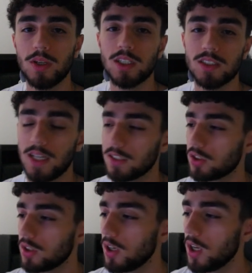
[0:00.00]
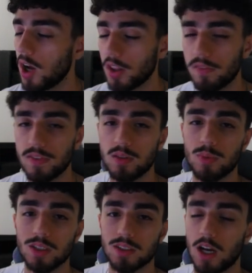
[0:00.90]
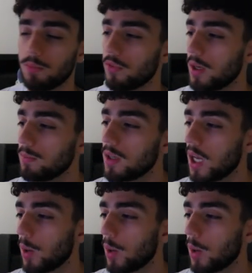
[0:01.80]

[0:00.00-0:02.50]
money doesn't enter on the 15-minute time frame.